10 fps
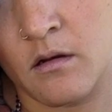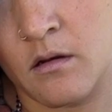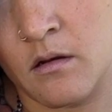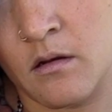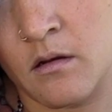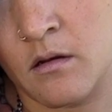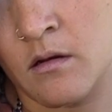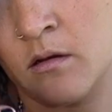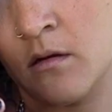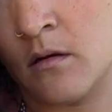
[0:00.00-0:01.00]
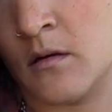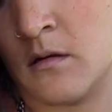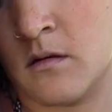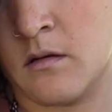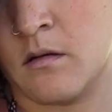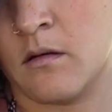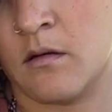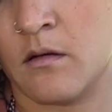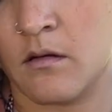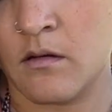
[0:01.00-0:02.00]

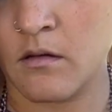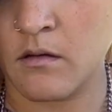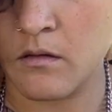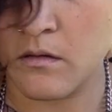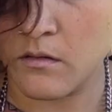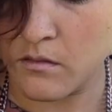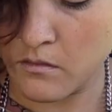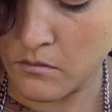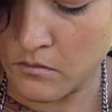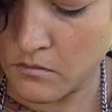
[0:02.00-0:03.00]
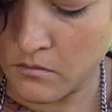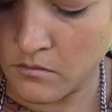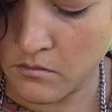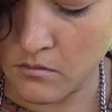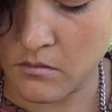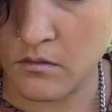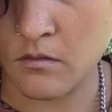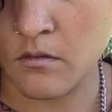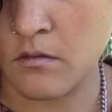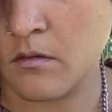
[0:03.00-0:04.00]

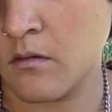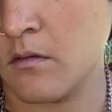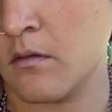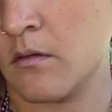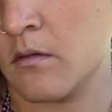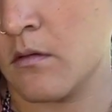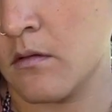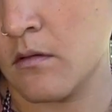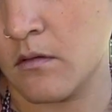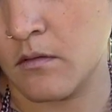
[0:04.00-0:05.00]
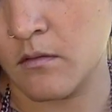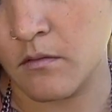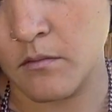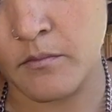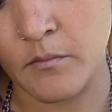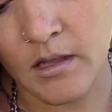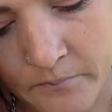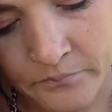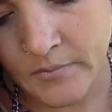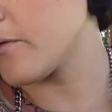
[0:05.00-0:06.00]

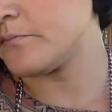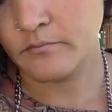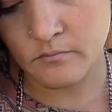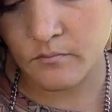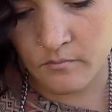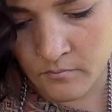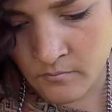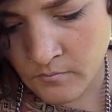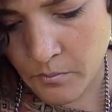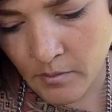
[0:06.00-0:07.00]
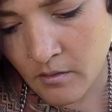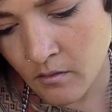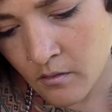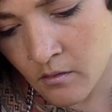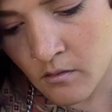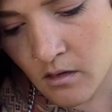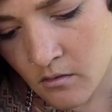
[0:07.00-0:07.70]
[no speech]